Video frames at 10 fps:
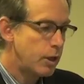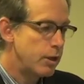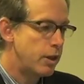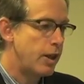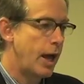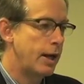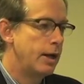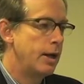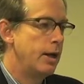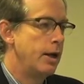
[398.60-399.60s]
Did that
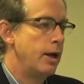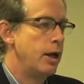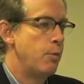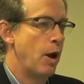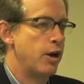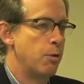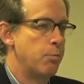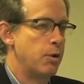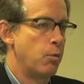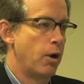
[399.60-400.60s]
he wound
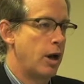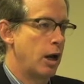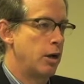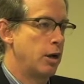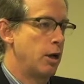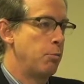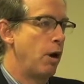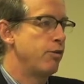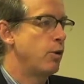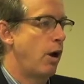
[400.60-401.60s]
up working at uh,
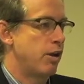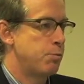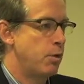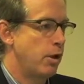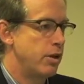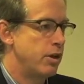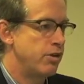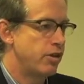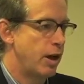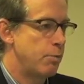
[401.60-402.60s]
Bellevue Hospital on the
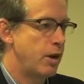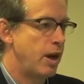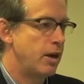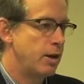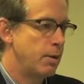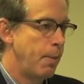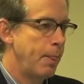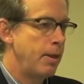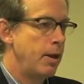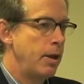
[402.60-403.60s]
east side of Manhattan
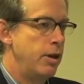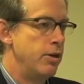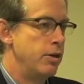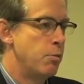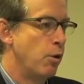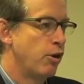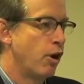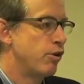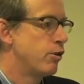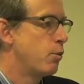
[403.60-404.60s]
in the
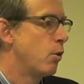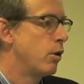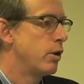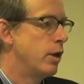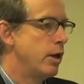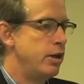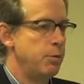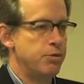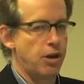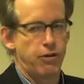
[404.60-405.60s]
tuberculosis ward, and he
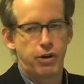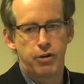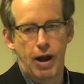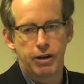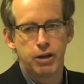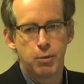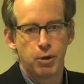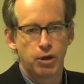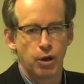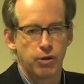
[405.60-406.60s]
himself contracted
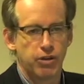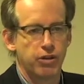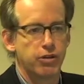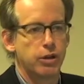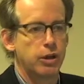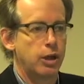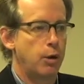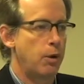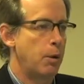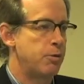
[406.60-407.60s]
tuberculosis. He
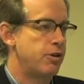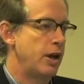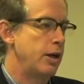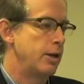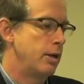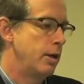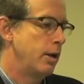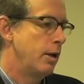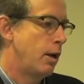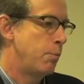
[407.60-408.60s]
went upstate,
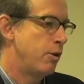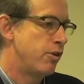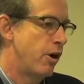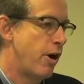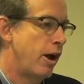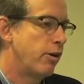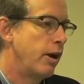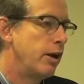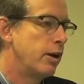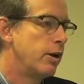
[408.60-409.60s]
up near Saranac
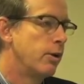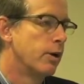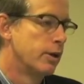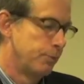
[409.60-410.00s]
Lake in New York,